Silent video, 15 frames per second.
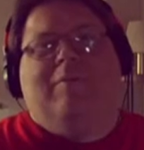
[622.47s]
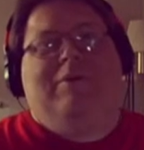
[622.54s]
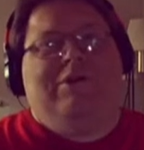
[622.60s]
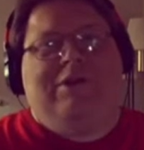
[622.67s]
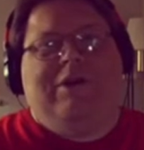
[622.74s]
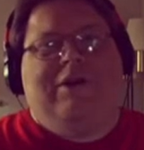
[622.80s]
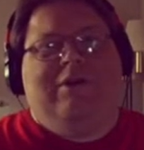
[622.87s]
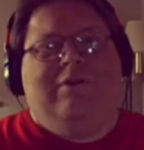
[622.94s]

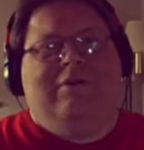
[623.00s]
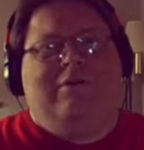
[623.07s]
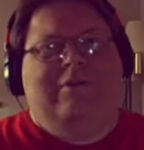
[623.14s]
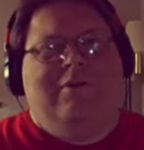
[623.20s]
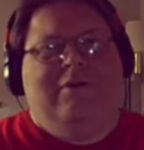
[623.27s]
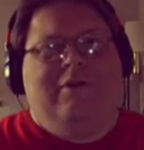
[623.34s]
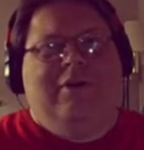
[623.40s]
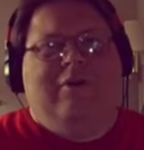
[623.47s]

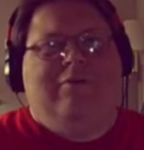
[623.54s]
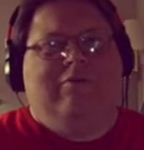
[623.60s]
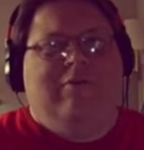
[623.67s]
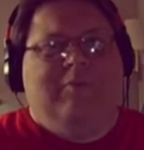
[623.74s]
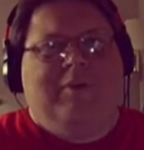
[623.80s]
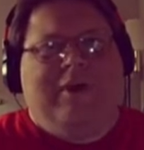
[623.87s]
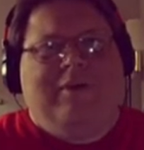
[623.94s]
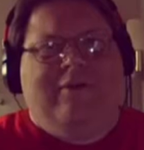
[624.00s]
machine, you know, to
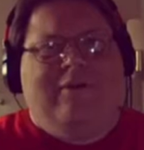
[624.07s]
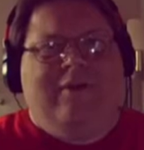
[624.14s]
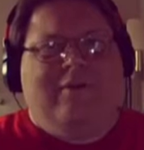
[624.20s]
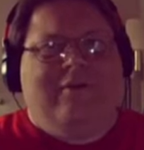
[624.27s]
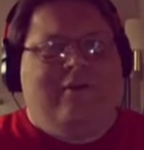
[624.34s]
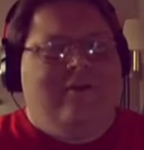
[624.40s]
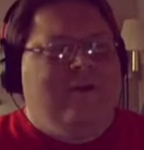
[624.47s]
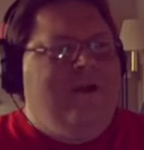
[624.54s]
replace
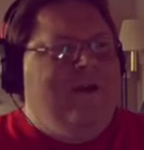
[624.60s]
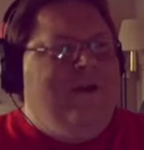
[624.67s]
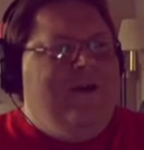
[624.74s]
this, because